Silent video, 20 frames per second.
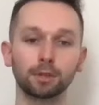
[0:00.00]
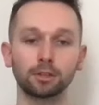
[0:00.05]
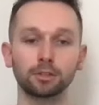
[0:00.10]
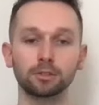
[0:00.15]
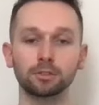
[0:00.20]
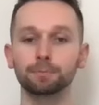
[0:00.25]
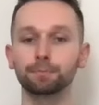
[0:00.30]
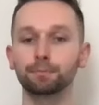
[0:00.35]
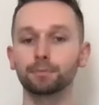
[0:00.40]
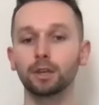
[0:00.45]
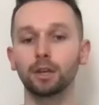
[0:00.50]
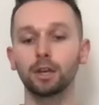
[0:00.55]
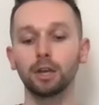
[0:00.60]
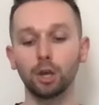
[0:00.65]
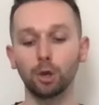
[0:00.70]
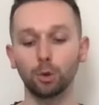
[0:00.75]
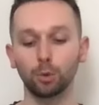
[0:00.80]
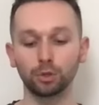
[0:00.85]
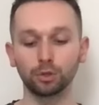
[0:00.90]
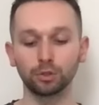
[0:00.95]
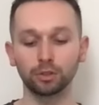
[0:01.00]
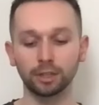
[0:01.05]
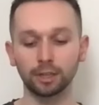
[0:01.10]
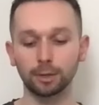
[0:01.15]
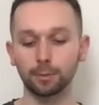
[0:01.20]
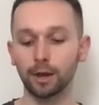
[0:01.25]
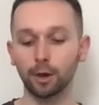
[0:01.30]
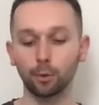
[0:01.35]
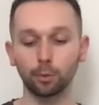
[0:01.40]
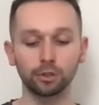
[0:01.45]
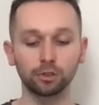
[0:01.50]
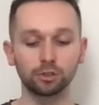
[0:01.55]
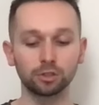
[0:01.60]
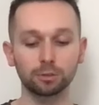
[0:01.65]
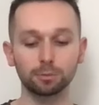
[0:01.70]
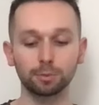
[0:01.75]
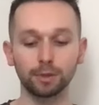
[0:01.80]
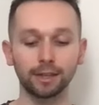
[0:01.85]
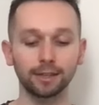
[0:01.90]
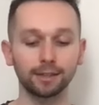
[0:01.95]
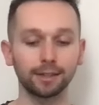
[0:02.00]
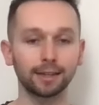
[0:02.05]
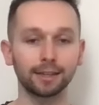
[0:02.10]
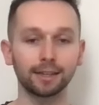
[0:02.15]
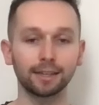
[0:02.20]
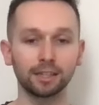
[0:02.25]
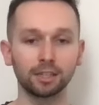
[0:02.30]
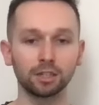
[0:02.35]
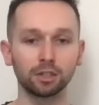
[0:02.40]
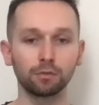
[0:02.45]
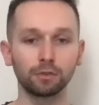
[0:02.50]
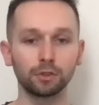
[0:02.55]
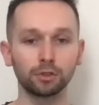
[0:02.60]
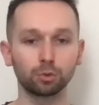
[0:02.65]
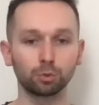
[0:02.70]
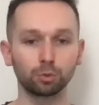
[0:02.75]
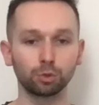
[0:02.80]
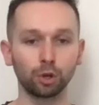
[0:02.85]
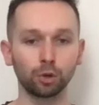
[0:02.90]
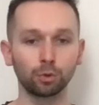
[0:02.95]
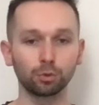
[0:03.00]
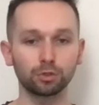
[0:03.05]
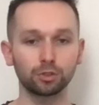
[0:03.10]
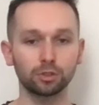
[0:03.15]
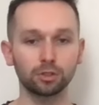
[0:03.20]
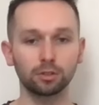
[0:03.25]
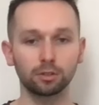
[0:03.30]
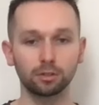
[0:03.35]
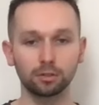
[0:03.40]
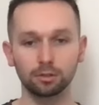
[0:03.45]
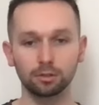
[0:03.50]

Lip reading: Because when you think about when you're just playing like individual notes,